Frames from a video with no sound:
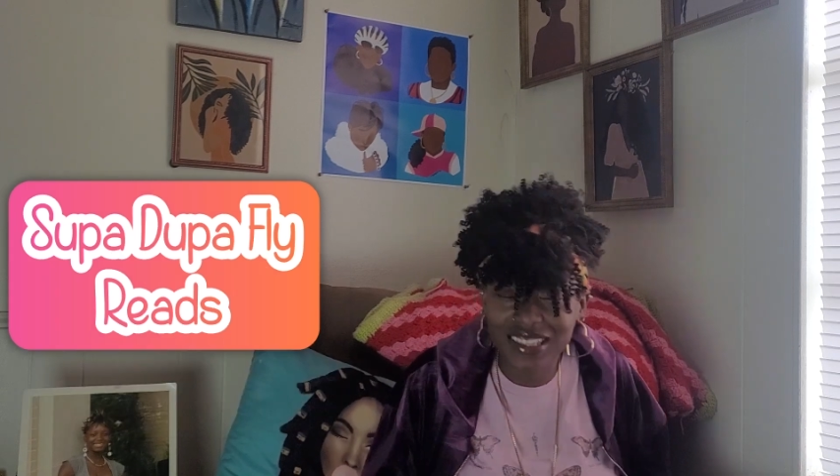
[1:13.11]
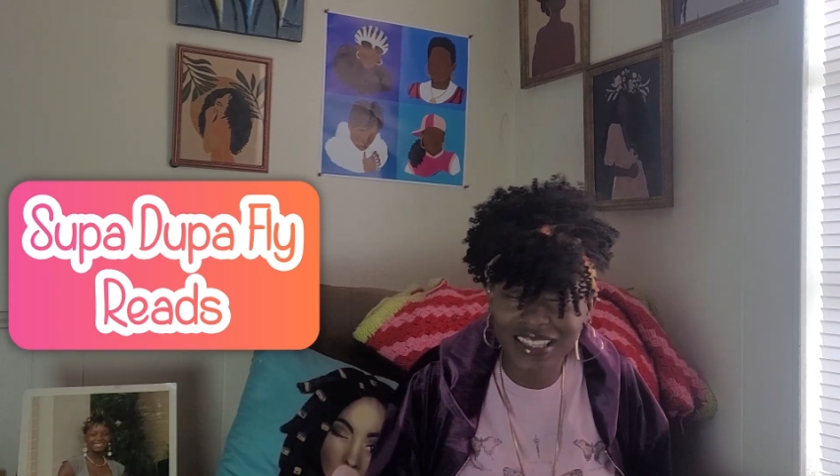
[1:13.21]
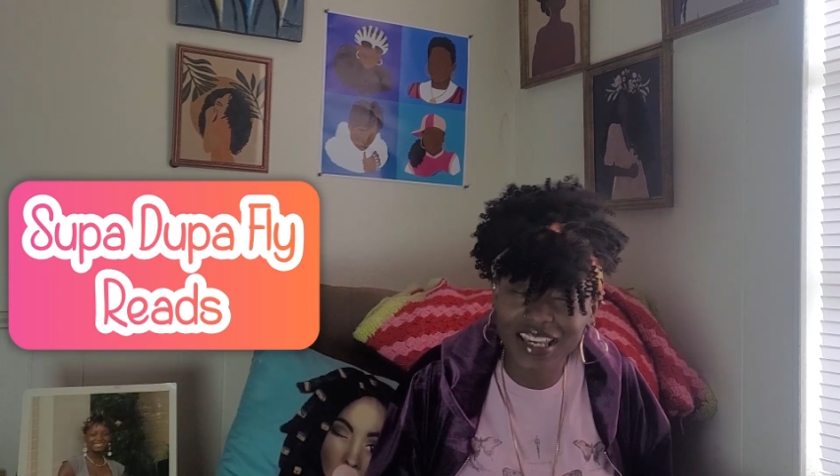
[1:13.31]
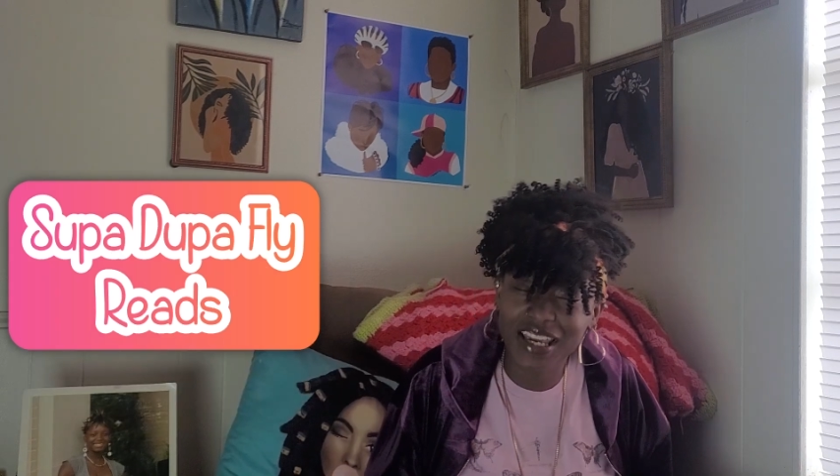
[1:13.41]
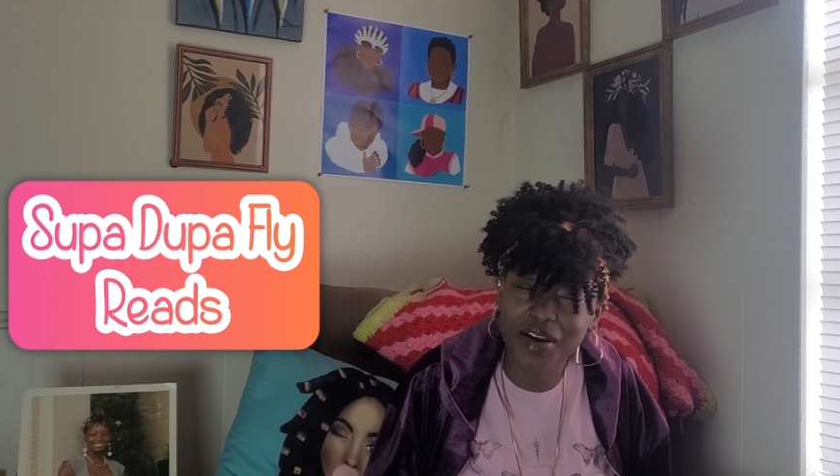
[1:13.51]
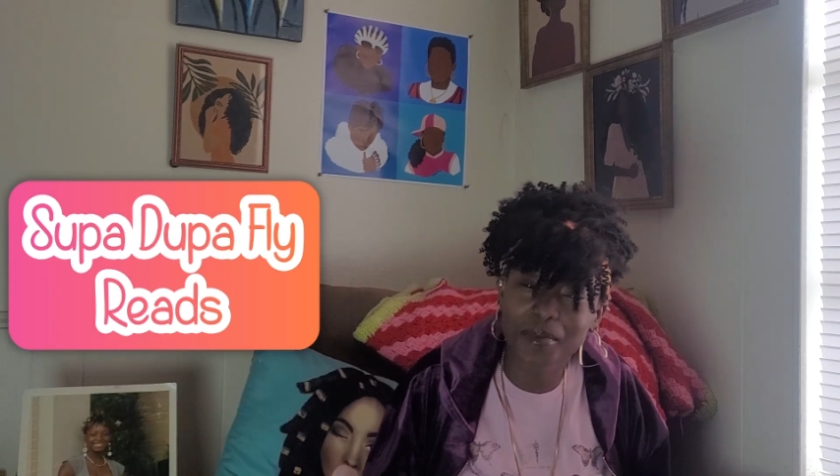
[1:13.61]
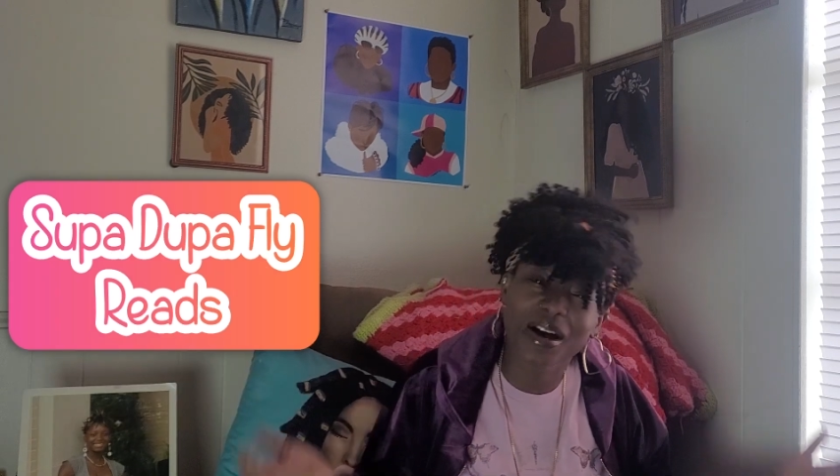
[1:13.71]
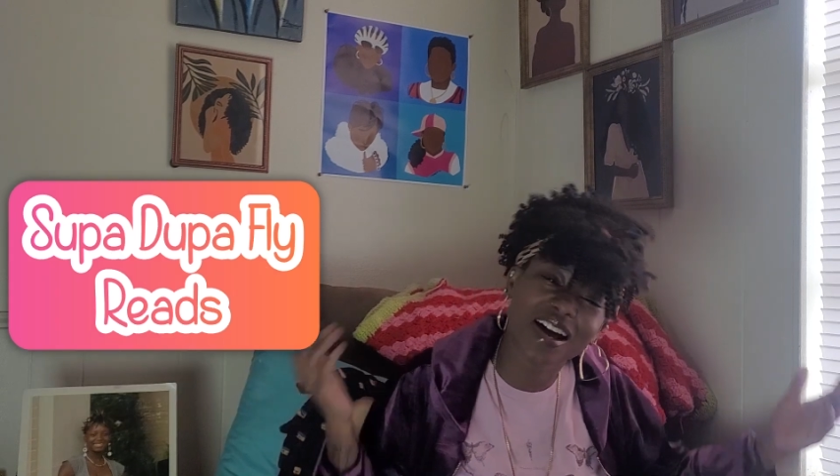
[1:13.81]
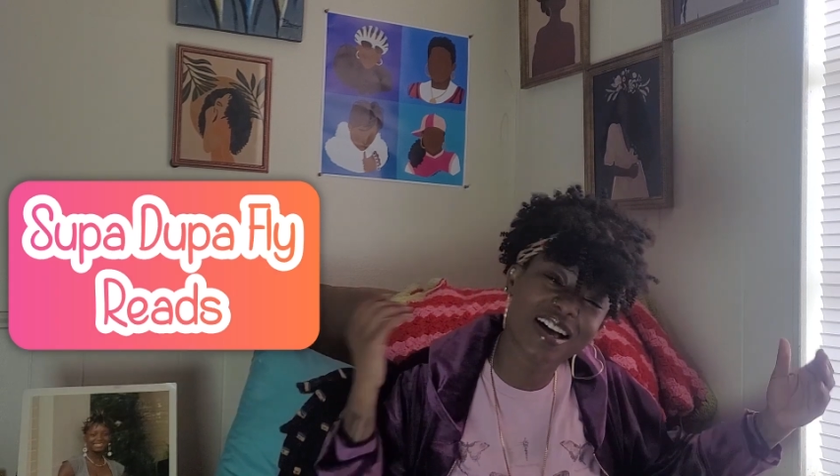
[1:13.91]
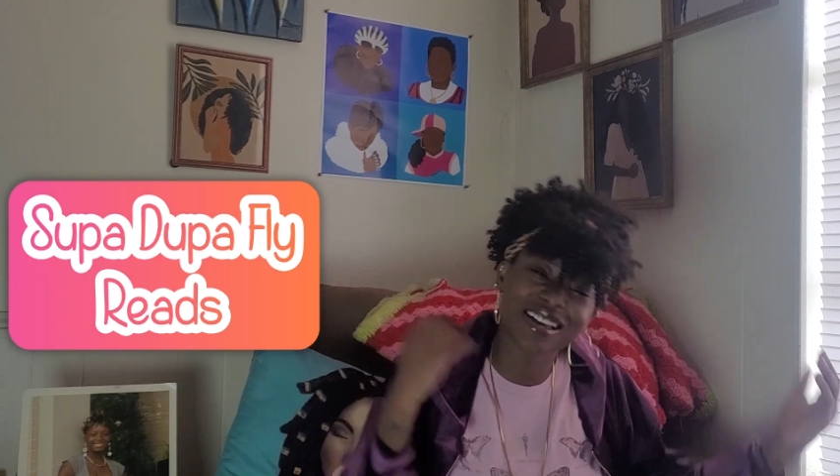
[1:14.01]
the theme,
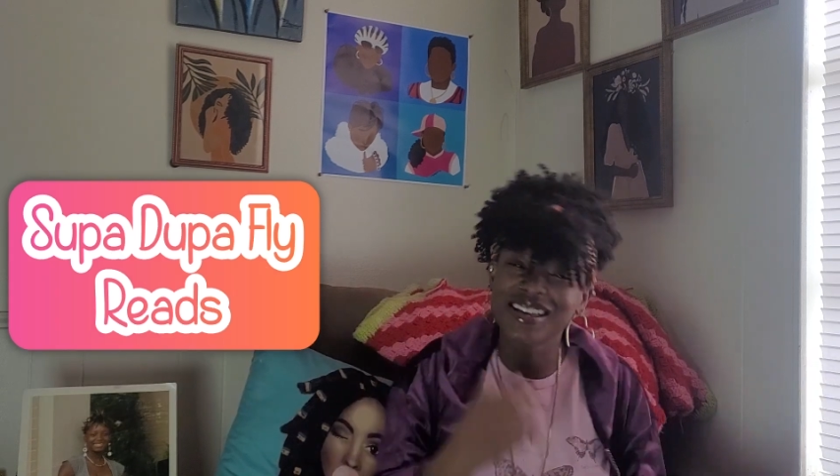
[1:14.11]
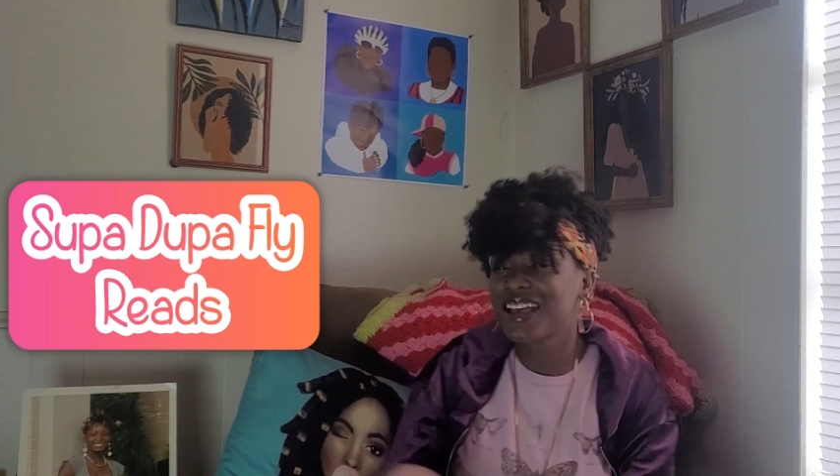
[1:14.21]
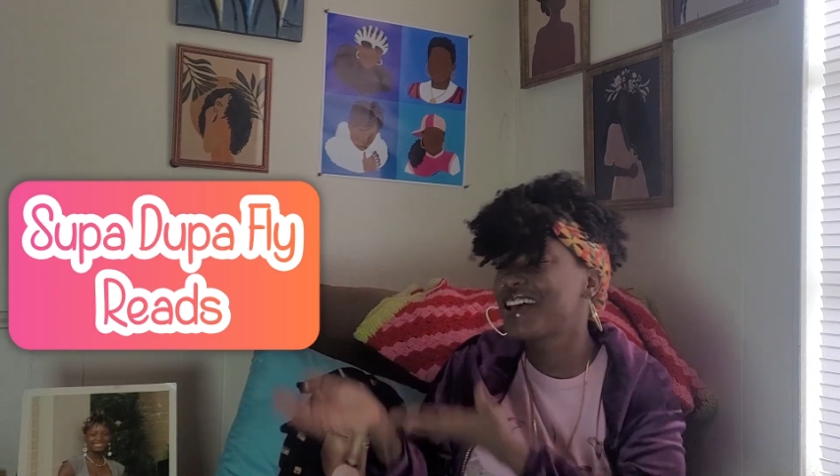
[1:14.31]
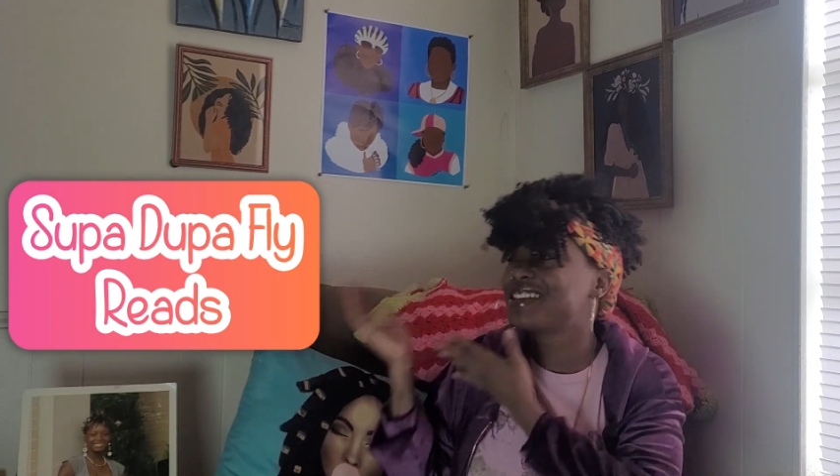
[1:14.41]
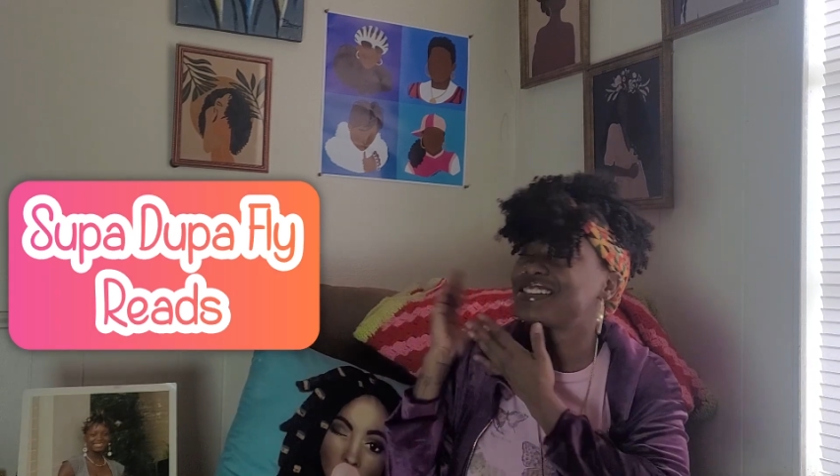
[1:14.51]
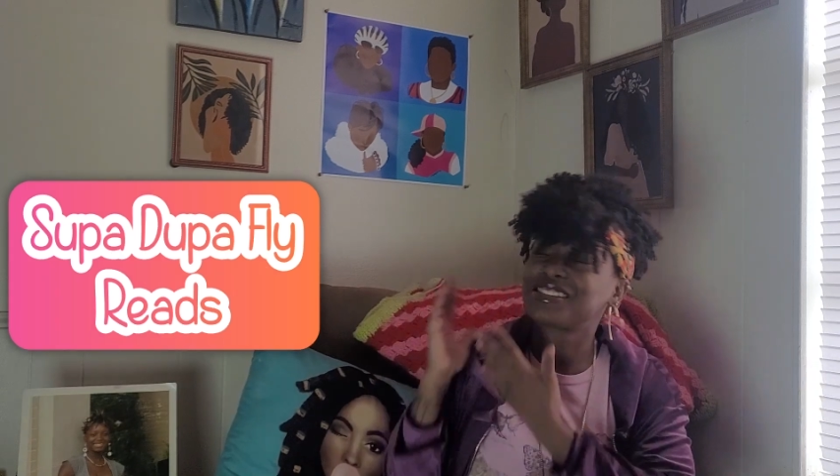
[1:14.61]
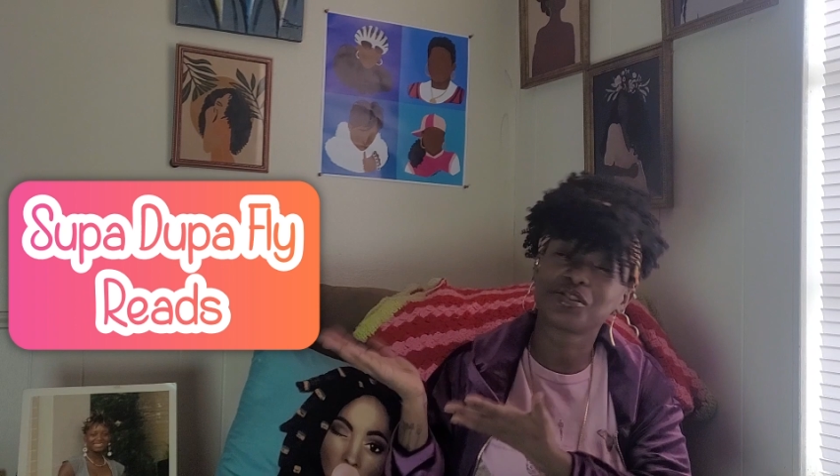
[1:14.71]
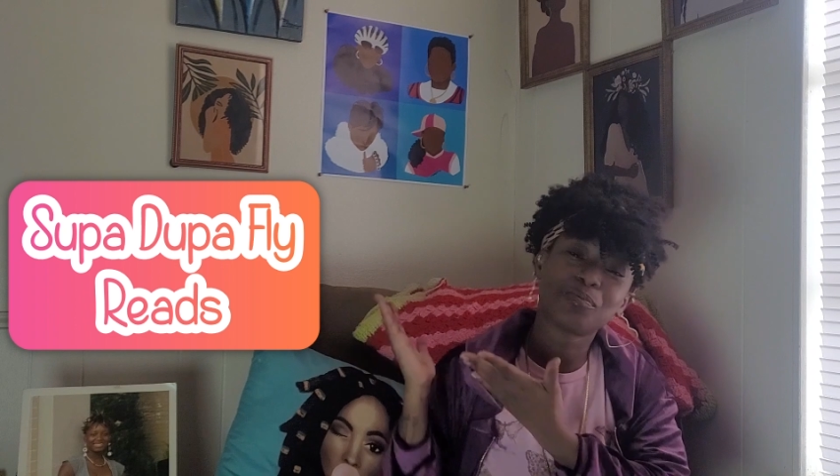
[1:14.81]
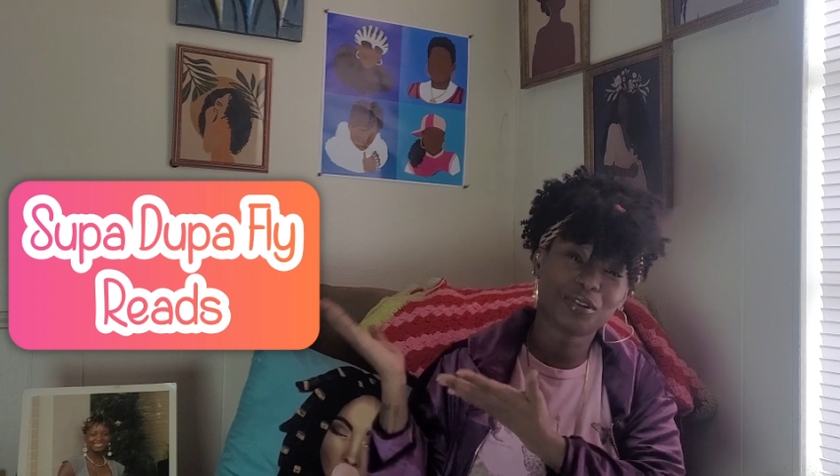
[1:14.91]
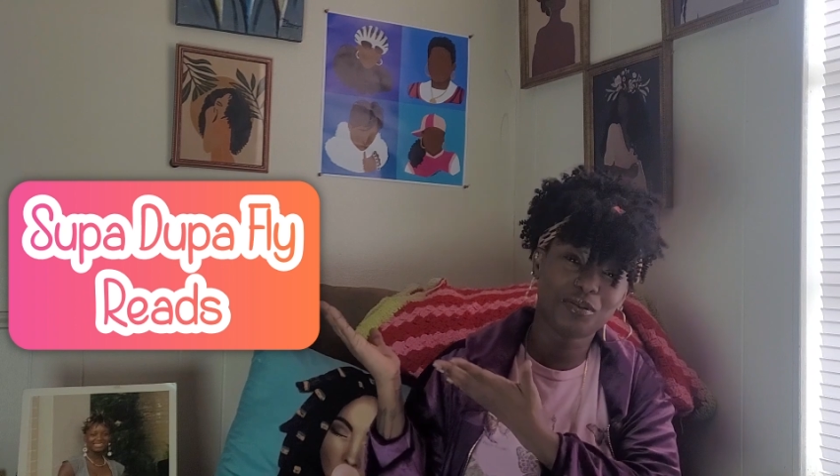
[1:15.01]
Supa